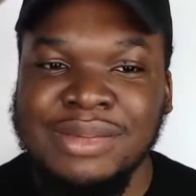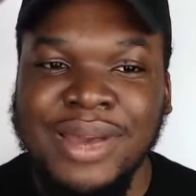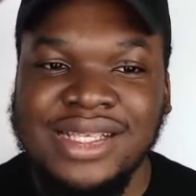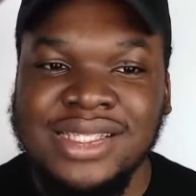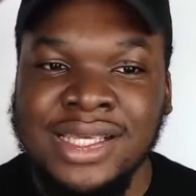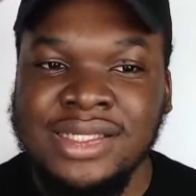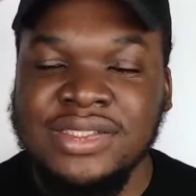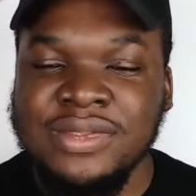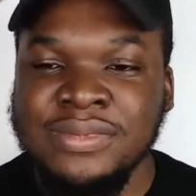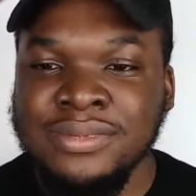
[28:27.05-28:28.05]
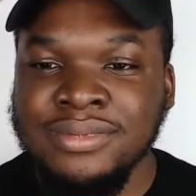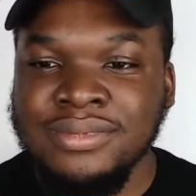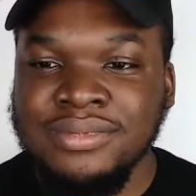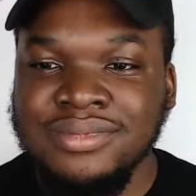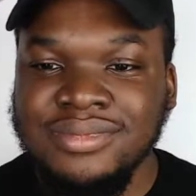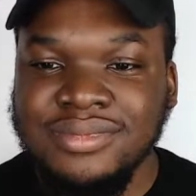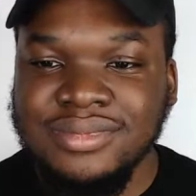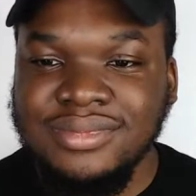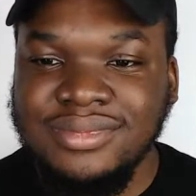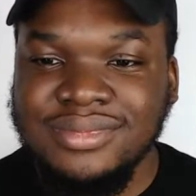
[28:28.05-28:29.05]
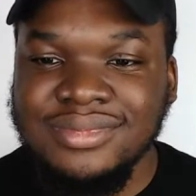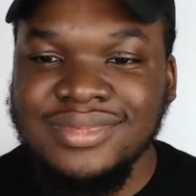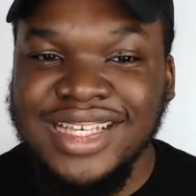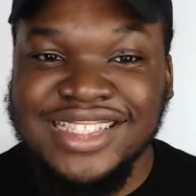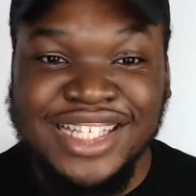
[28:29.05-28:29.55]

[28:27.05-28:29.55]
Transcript: backstage. Is